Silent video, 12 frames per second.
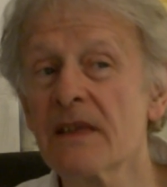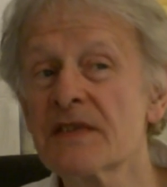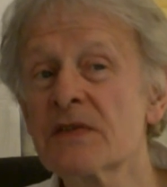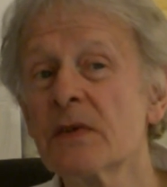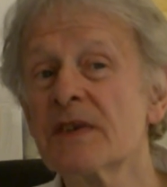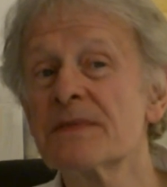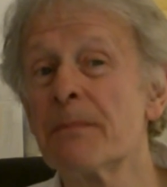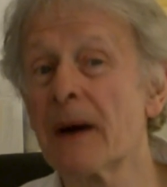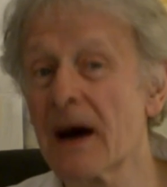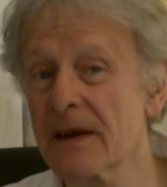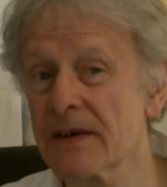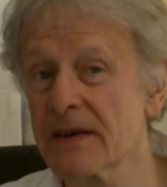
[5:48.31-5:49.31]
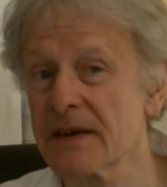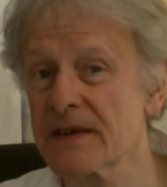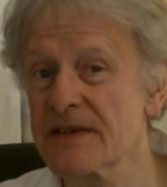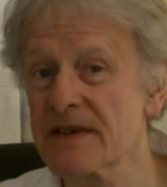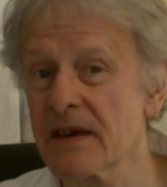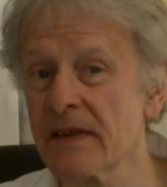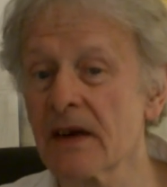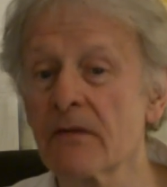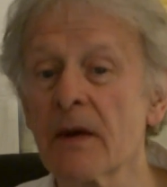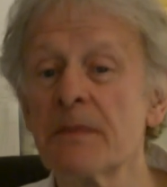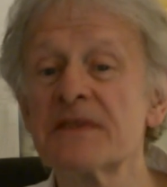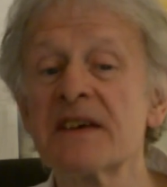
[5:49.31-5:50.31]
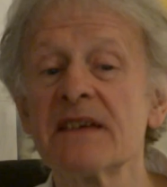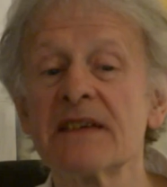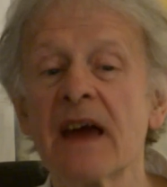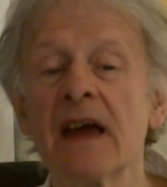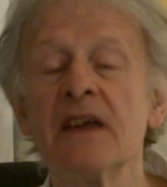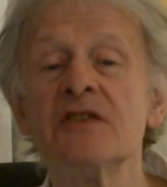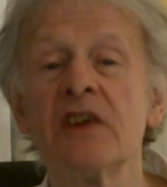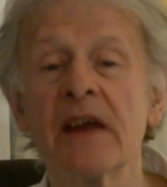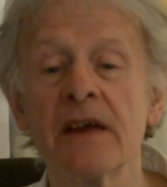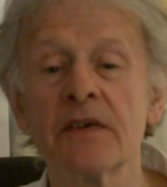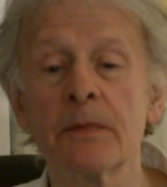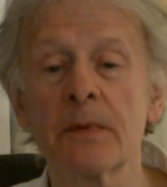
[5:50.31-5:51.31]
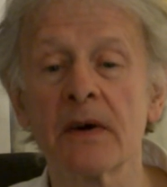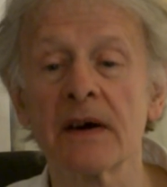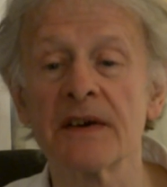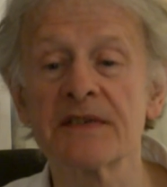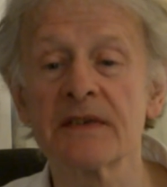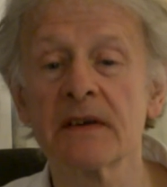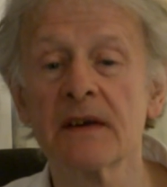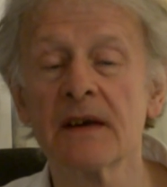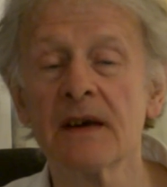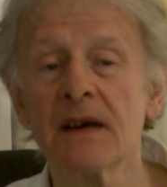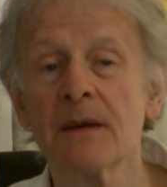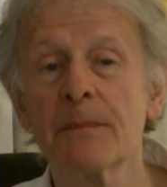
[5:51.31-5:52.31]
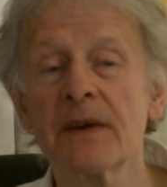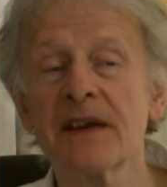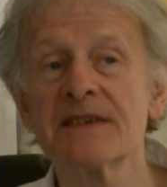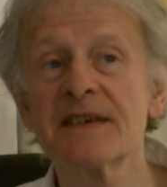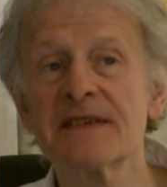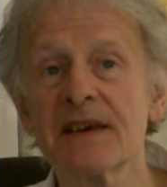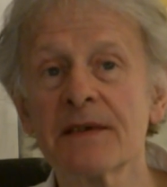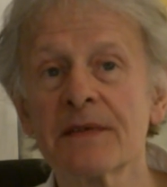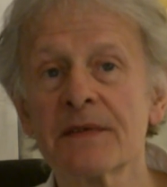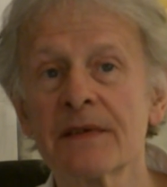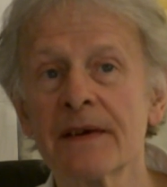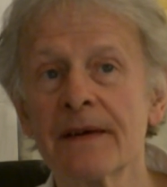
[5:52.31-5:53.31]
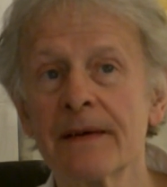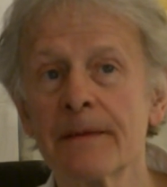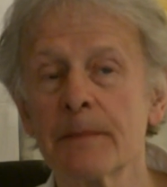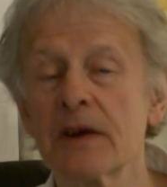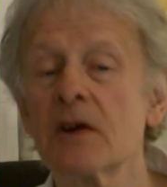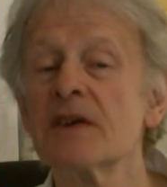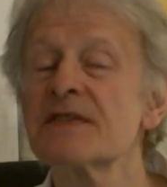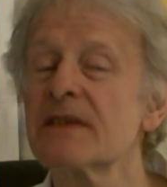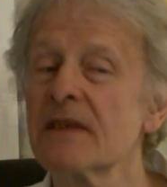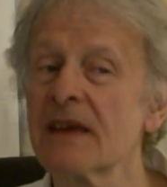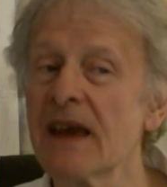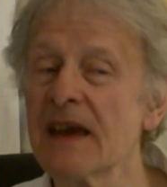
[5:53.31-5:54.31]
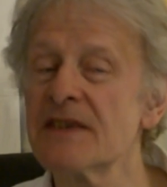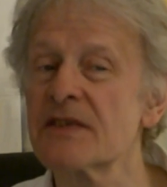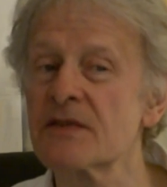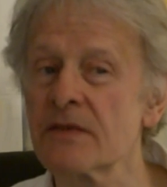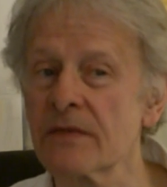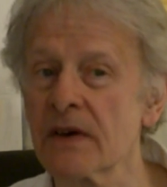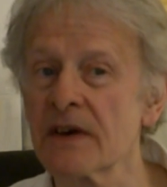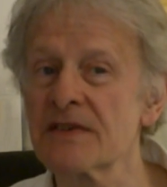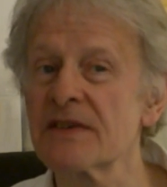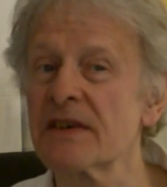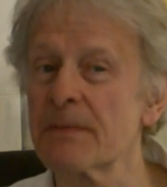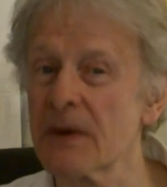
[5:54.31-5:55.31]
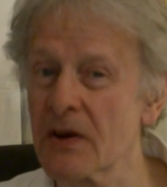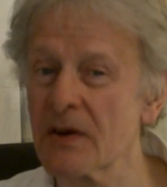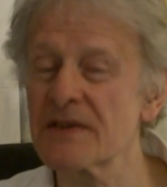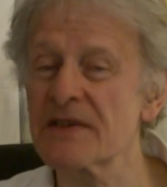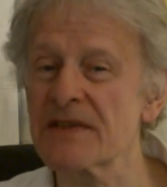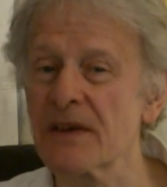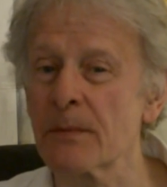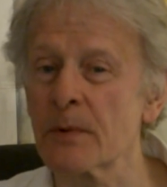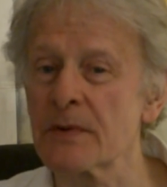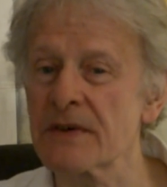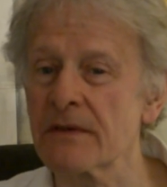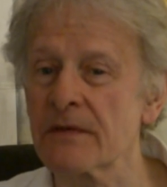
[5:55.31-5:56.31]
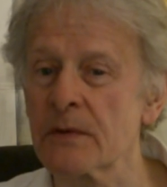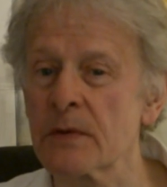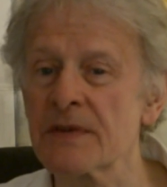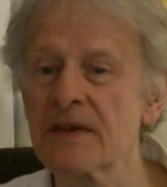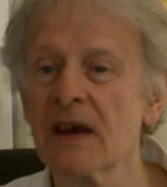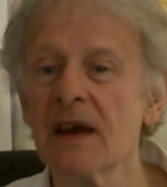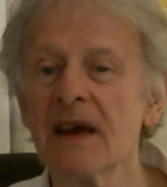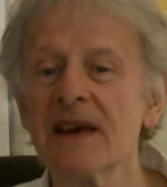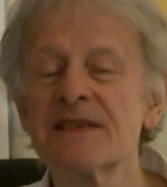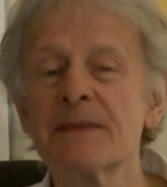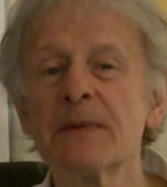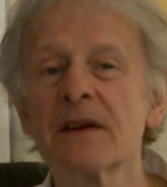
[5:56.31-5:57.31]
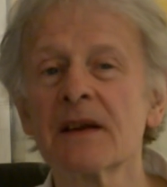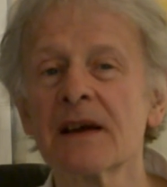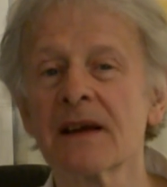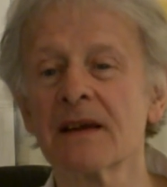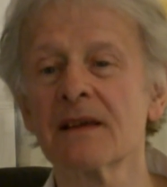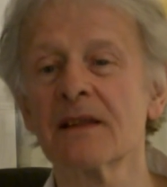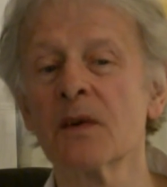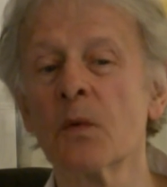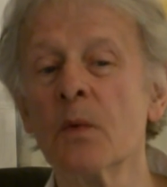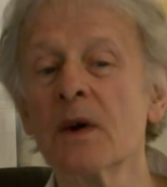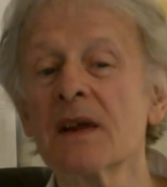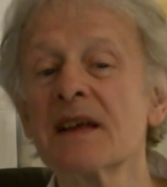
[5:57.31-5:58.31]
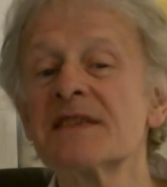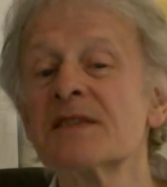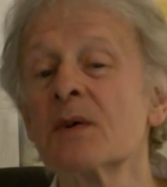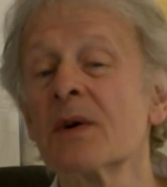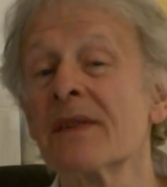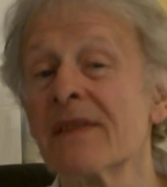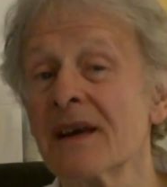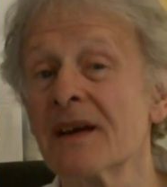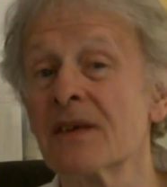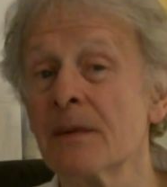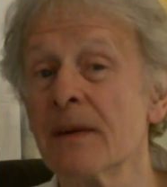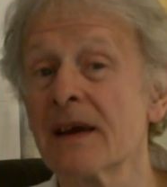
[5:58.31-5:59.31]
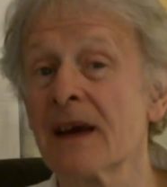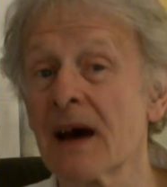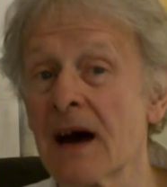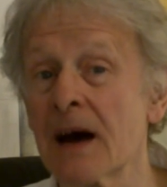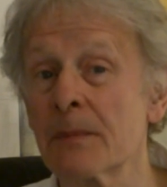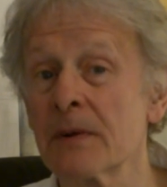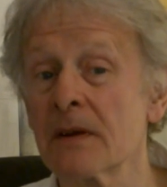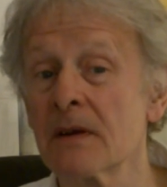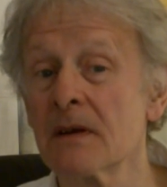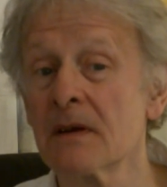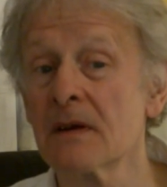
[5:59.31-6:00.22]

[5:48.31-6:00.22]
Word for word: The suit is batons, and that represents energy and enterprise. But it's as if because the ace is reversed and it, because it's the opposing force, it's a bit like the will is not there to make it happen.